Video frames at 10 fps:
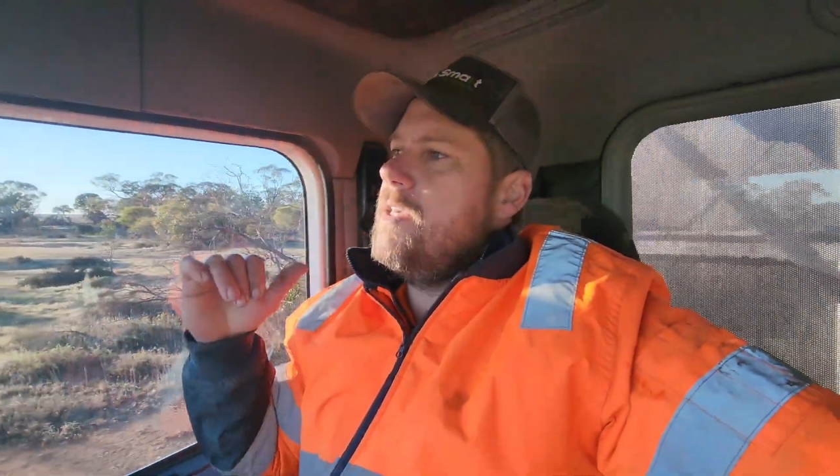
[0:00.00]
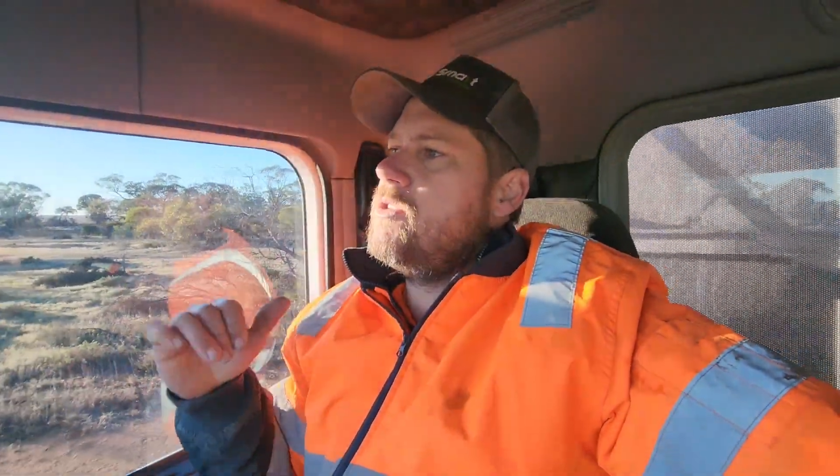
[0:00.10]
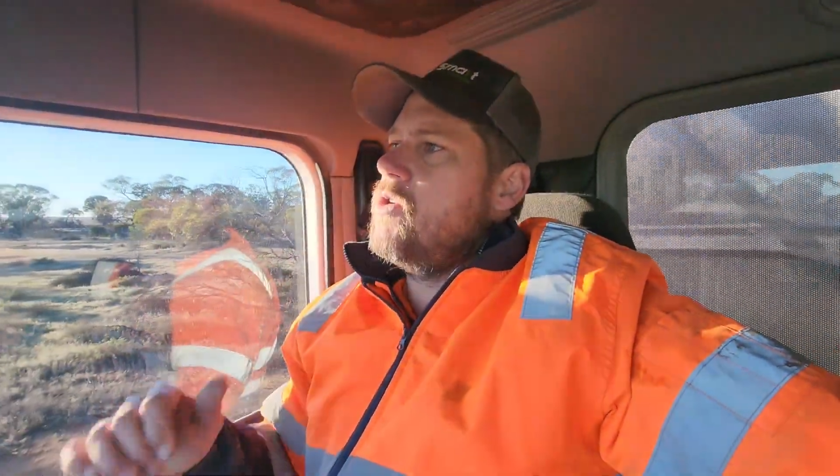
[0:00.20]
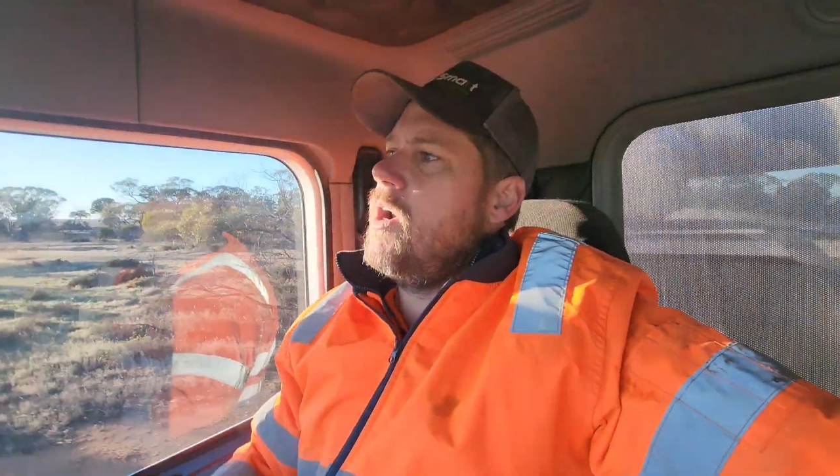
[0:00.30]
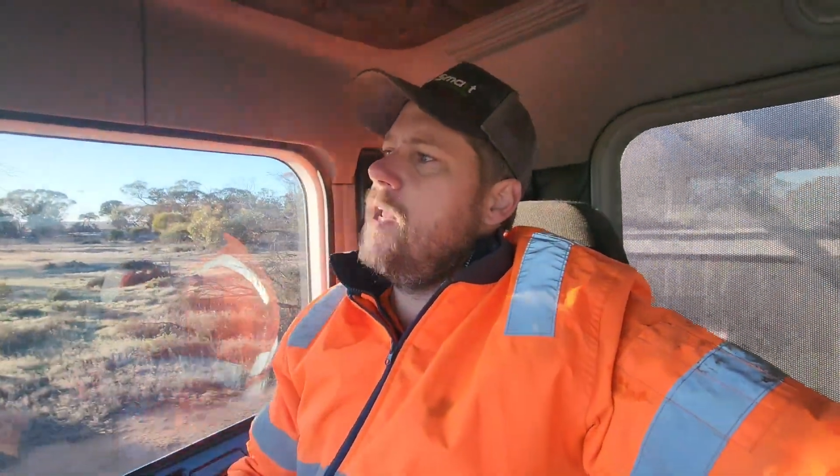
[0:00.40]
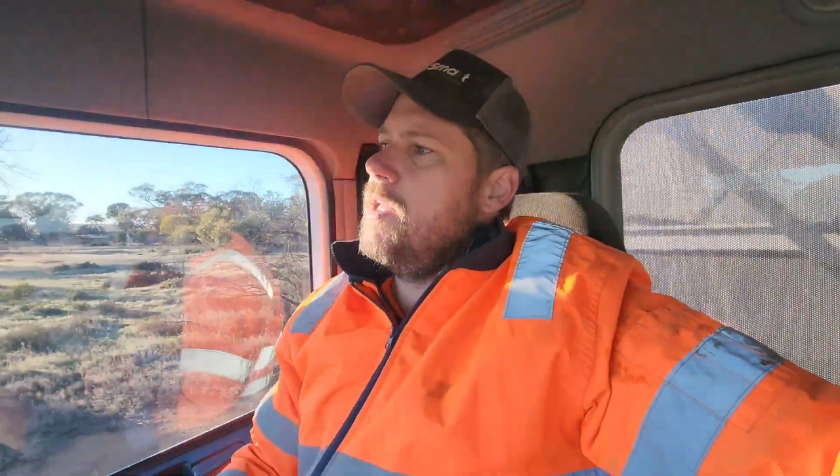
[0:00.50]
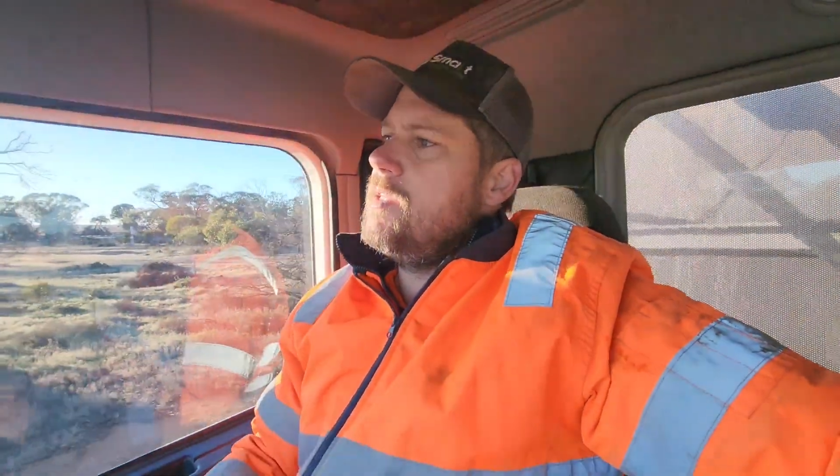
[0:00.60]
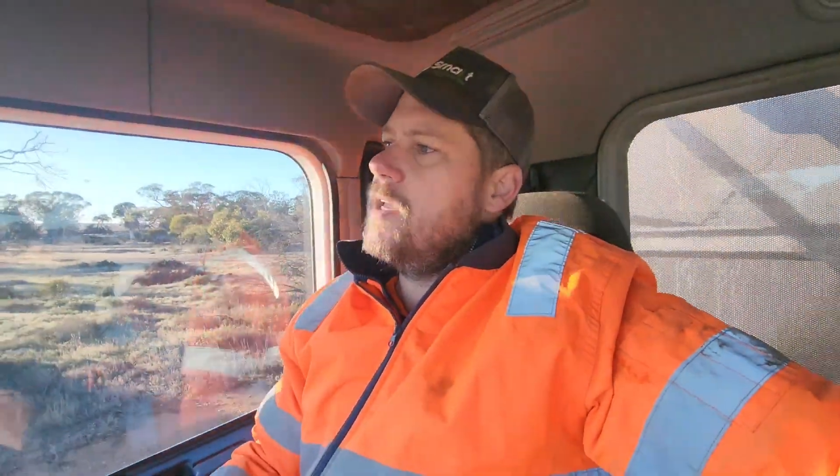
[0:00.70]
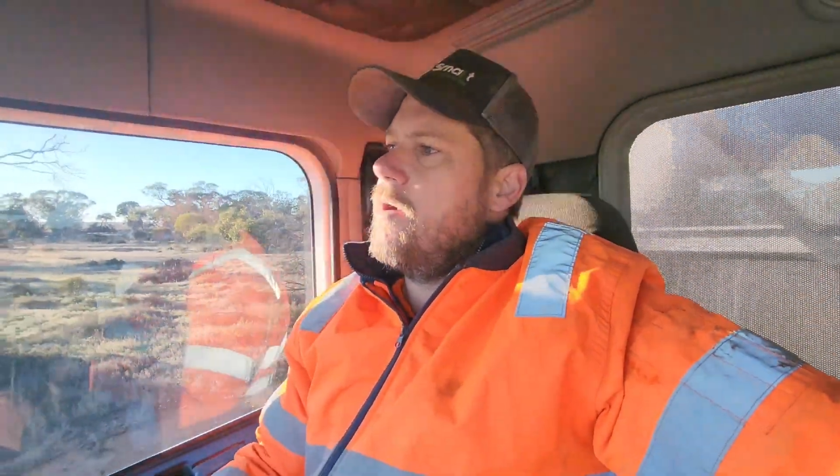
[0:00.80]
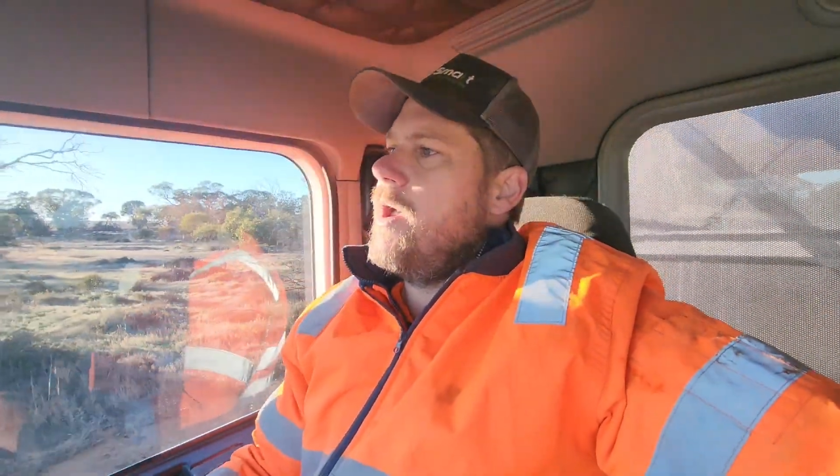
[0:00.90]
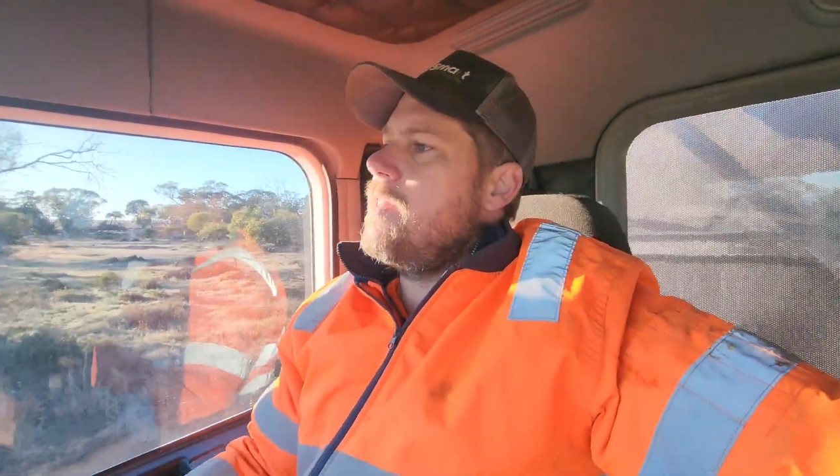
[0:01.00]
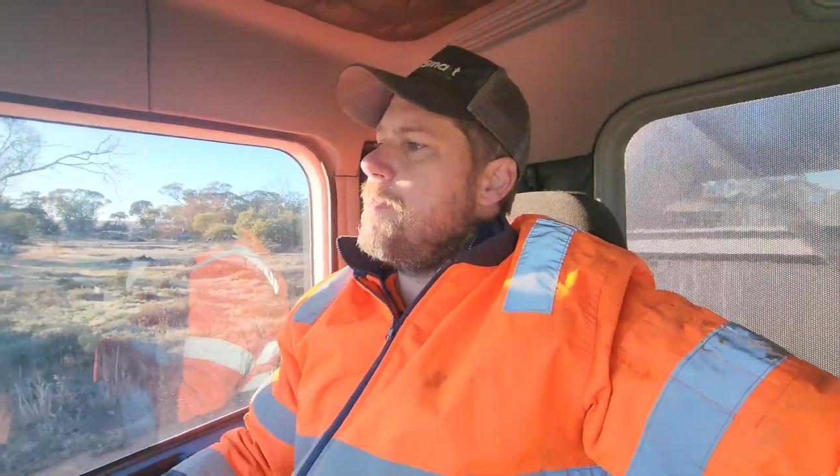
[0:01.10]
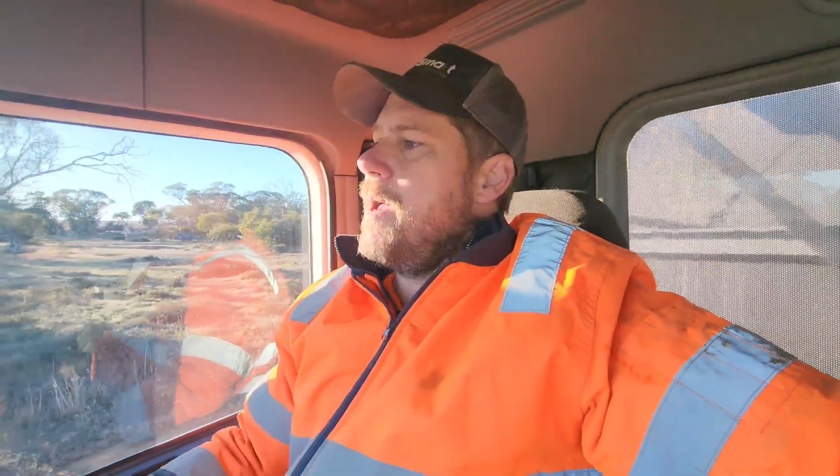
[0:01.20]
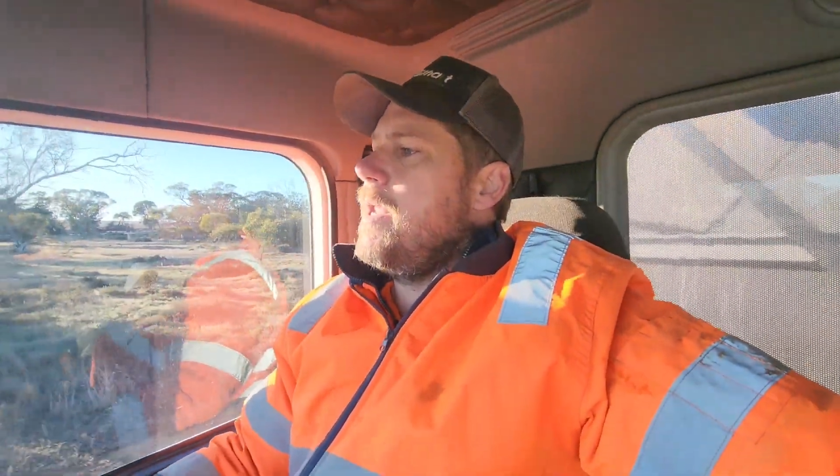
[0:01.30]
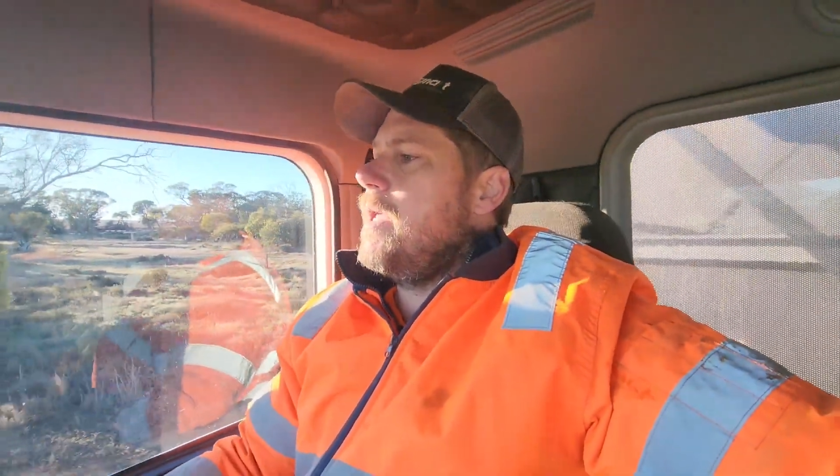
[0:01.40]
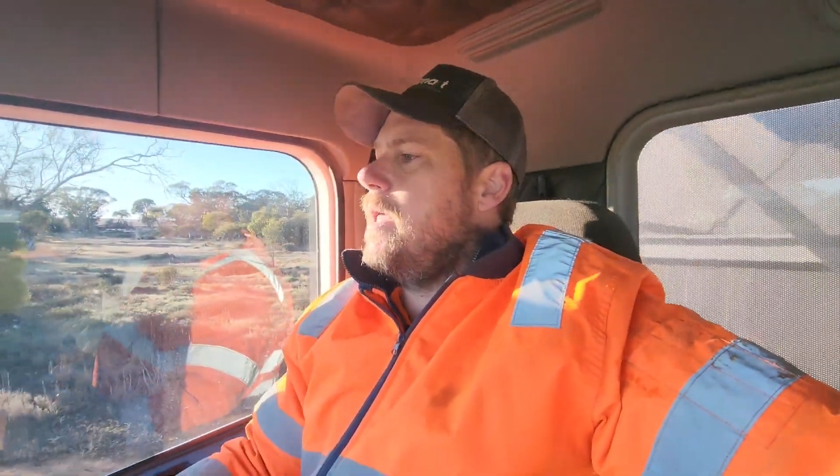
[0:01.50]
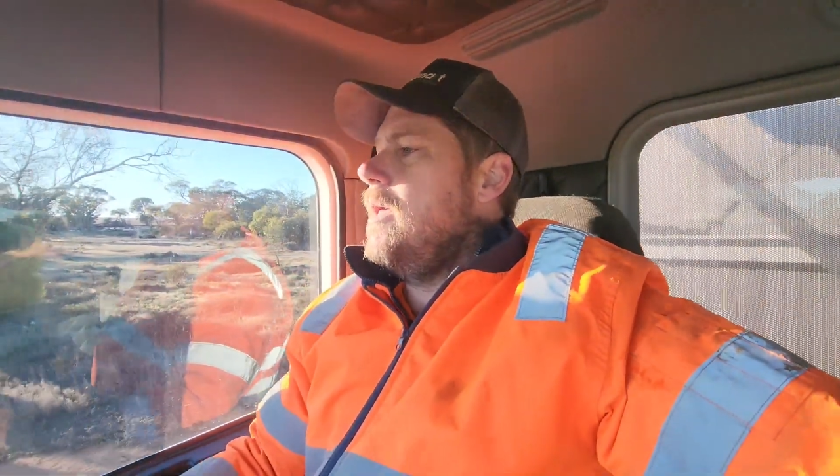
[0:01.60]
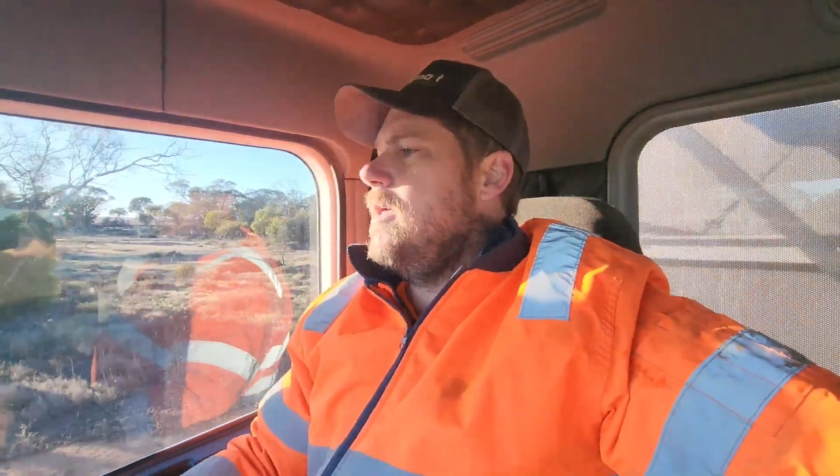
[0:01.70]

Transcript: this trailer to go out the paddock.